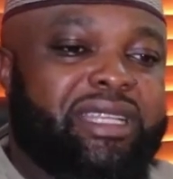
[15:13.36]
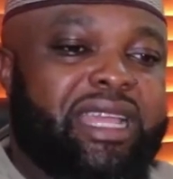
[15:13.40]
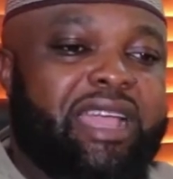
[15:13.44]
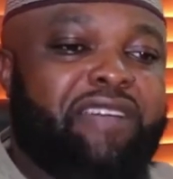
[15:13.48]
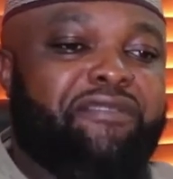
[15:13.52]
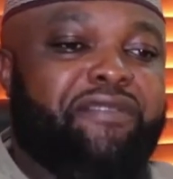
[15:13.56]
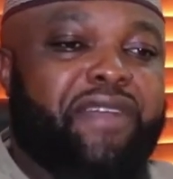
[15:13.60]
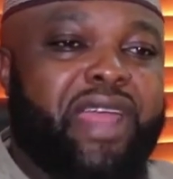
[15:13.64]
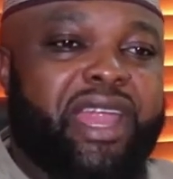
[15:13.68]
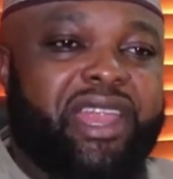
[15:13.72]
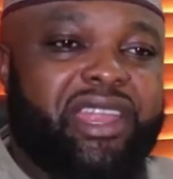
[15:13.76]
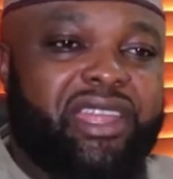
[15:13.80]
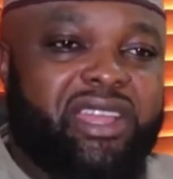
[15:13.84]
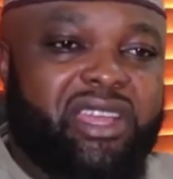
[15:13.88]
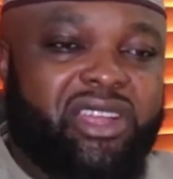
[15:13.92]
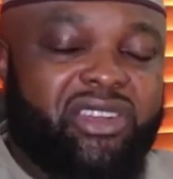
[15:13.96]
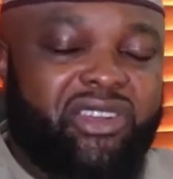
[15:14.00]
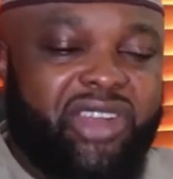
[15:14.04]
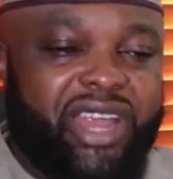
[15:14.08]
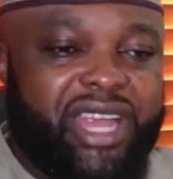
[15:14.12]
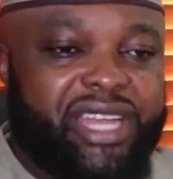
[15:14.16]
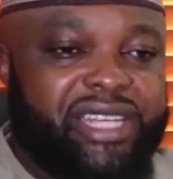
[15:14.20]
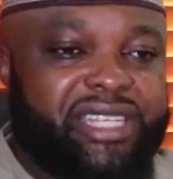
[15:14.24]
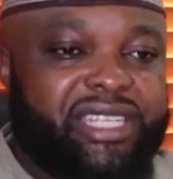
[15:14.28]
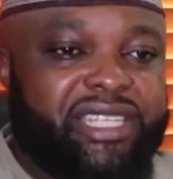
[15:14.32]
very
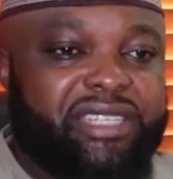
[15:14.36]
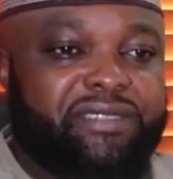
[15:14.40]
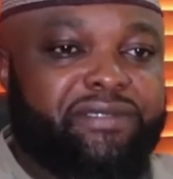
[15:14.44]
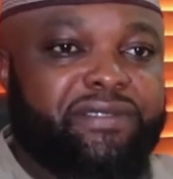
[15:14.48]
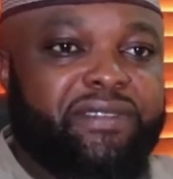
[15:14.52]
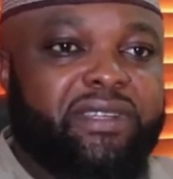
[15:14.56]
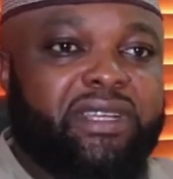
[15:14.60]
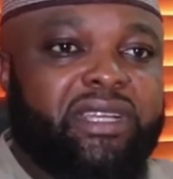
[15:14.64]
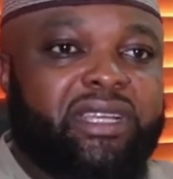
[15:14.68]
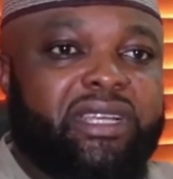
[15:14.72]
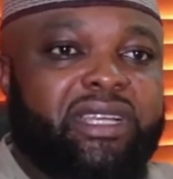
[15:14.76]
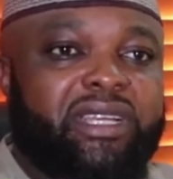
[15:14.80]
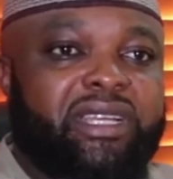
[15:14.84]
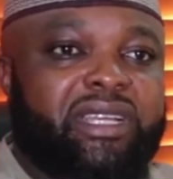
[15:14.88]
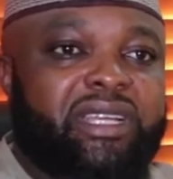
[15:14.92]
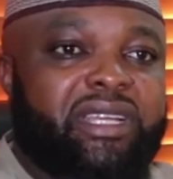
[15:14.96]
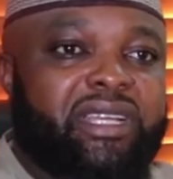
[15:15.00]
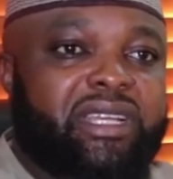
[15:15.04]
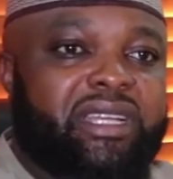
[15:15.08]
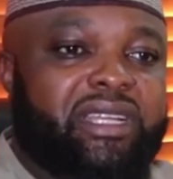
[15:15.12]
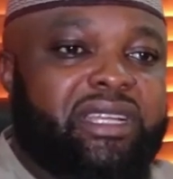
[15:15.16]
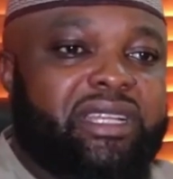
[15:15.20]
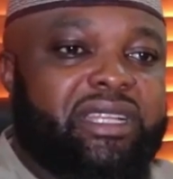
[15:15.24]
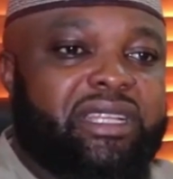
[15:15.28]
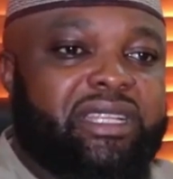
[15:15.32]
creative.
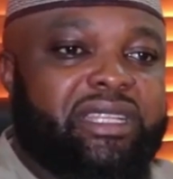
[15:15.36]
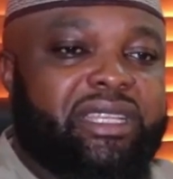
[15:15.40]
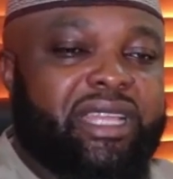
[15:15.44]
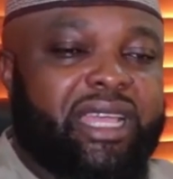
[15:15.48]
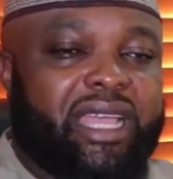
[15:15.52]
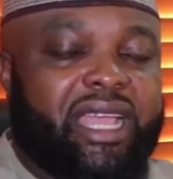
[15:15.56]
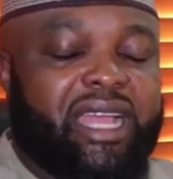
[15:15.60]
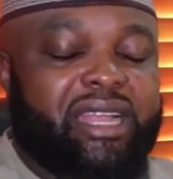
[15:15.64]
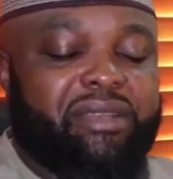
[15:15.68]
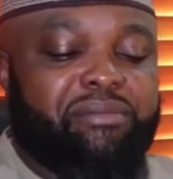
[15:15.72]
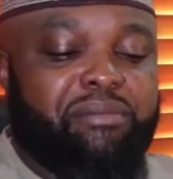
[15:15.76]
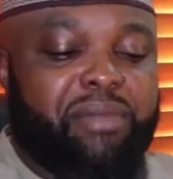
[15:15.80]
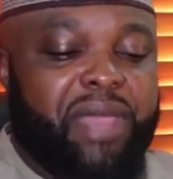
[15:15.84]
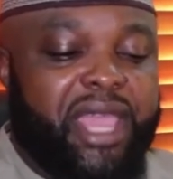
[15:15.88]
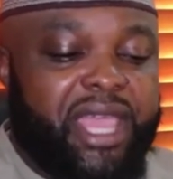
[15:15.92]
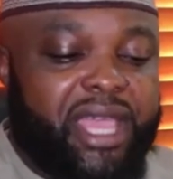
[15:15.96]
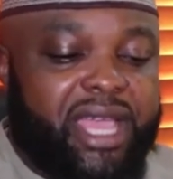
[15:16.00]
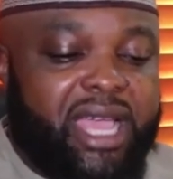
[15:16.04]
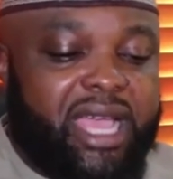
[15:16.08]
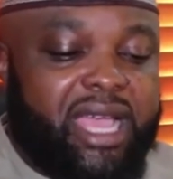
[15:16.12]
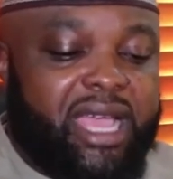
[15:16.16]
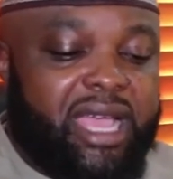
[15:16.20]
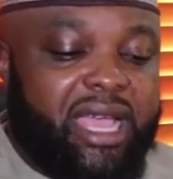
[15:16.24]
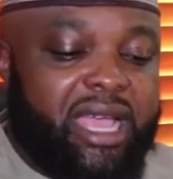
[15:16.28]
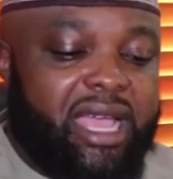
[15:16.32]
they can
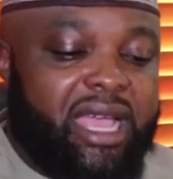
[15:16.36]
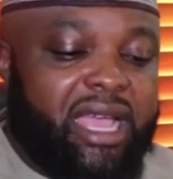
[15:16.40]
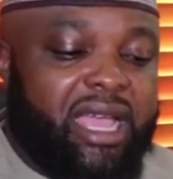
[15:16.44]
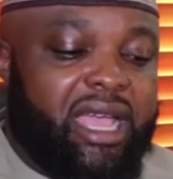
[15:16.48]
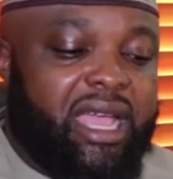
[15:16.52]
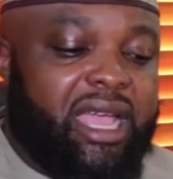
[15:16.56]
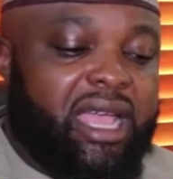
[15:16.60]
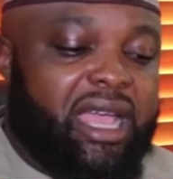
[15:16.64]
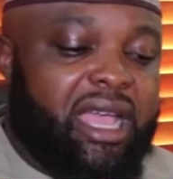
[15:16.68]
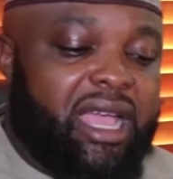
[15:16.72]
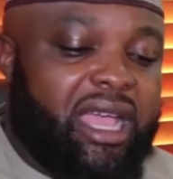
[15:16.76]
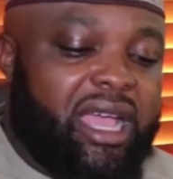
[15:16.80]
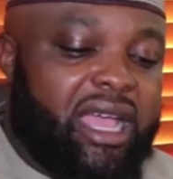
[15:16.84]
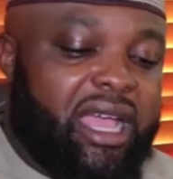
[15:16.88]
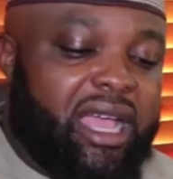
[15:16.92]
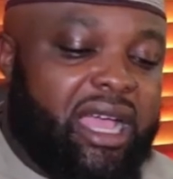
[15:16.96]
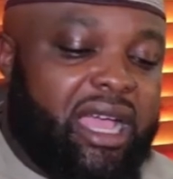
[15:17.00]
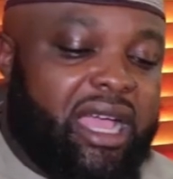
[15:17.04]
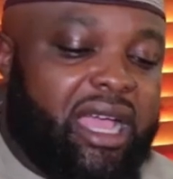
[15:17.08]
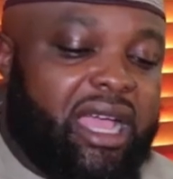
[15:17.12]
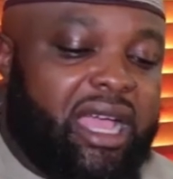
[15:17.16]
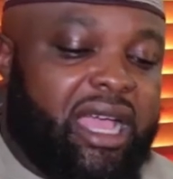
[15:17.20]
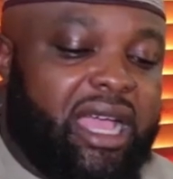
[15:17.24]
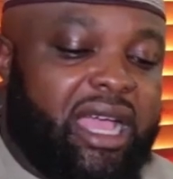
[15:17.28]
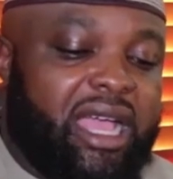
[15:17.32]
make
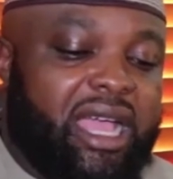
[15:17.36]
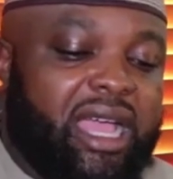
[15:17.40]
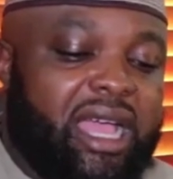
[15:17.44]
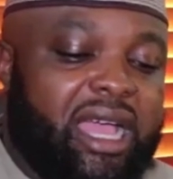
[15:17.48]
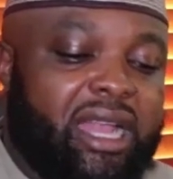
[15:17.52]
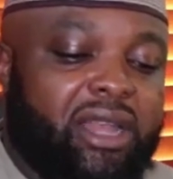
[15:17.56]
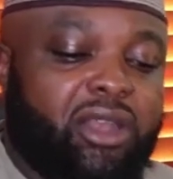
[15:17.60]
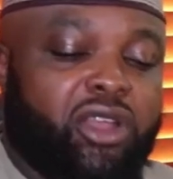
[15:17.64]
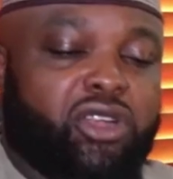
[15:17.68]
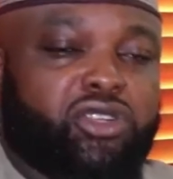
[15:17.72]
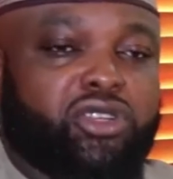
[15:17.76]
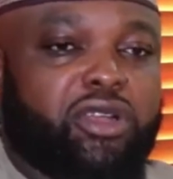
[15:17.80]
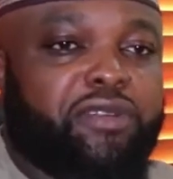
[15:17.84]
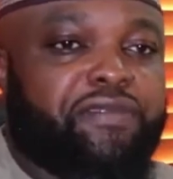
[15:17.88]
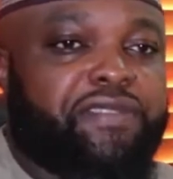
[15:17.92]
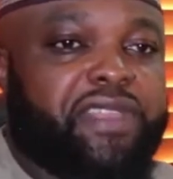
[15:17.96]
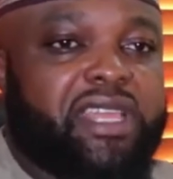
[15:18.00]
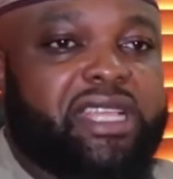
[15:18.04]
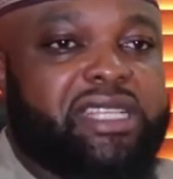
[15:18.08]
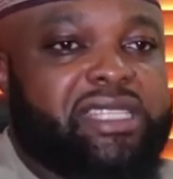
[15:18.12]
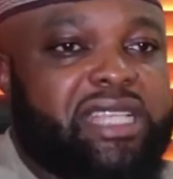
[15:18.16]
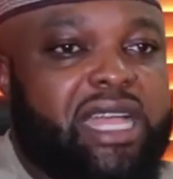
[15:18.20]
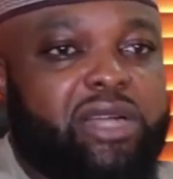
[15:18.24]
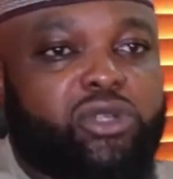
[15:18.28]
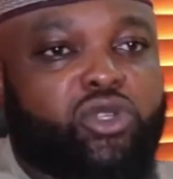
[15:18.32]
a lot of
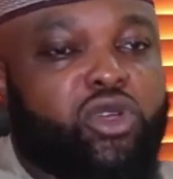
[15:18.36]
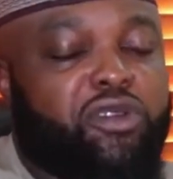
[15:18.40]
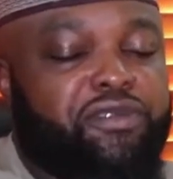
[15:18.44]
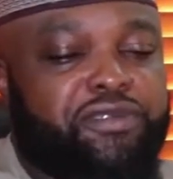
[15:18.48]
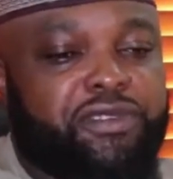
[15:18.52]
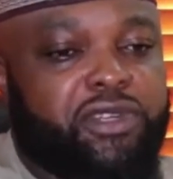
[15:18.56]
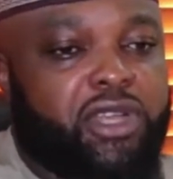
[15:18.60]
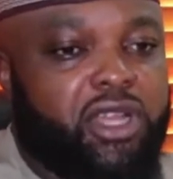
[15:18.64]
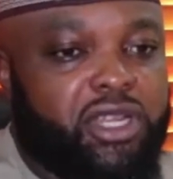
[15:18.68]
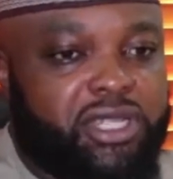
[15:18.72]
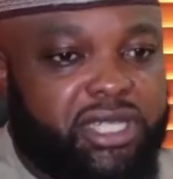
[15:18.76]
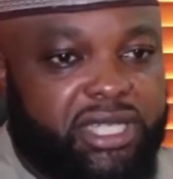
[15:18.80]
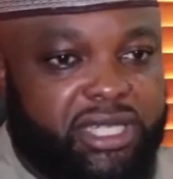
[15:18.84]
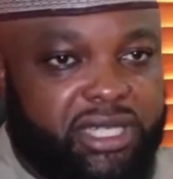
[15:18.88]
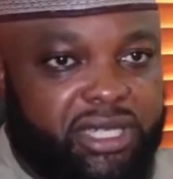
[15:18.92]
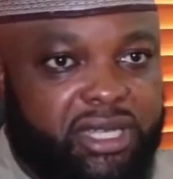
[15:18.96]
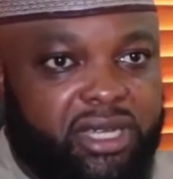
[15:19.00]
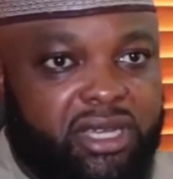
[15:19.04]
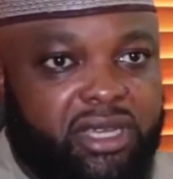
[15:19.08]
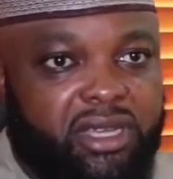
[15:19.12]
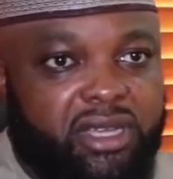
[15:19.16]
things out of nothing.